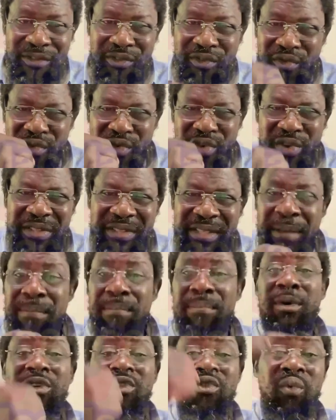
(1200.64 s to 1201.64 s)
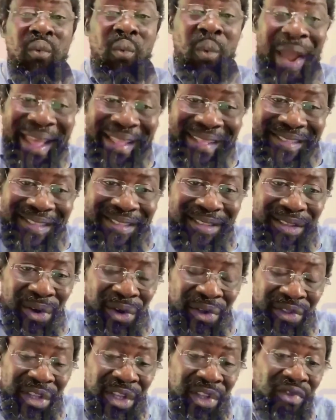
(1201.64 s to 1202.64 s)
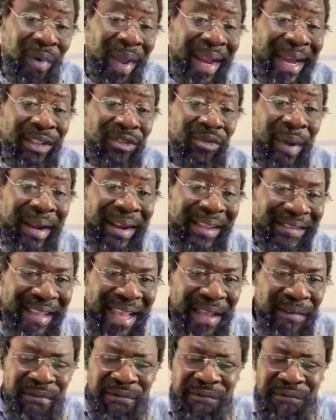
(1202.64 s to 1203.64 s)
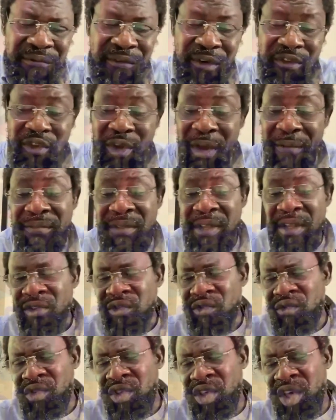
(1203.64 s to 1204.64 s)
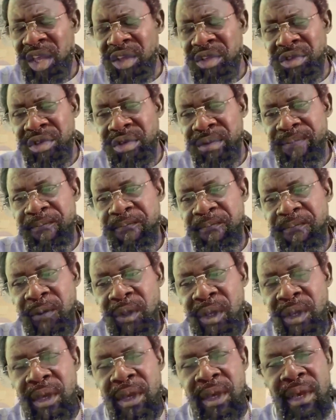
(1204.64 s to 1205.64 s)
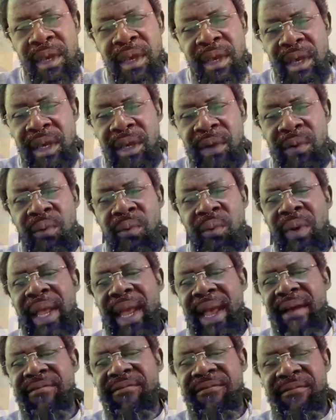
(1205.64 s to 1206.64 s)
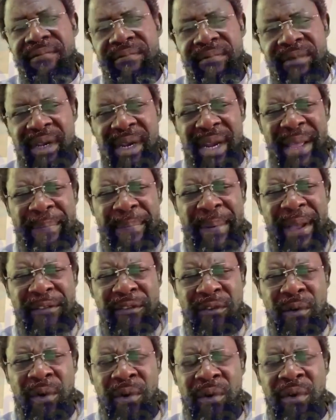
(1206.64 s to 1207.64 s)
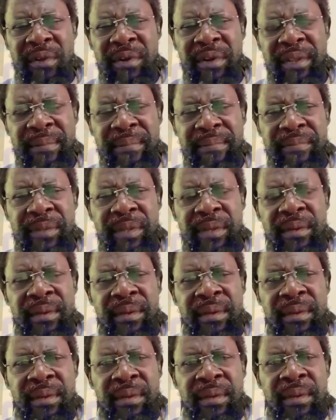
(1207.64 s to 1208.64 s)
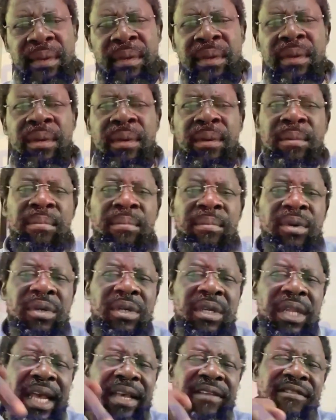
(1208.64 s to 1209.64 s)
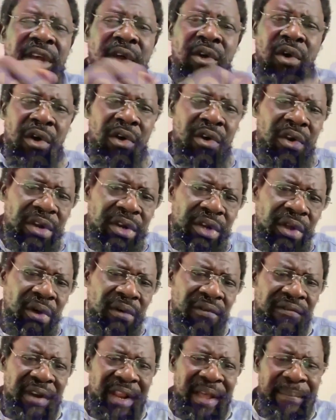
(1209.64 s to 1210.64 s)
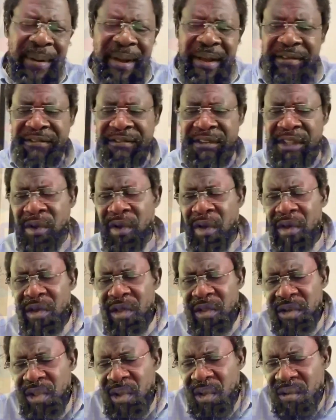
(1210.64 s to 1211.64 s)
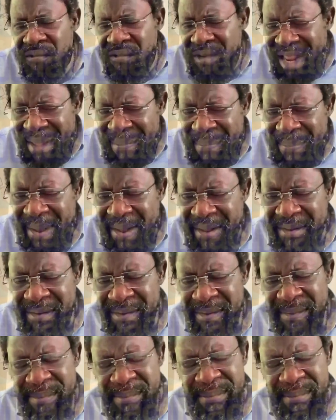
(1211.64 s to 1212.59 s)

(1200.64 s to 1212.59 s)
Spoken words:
do nothing but wait until 2027 for something to change. We have the lepers colony, but there is a colony of lepers. The colony of lepers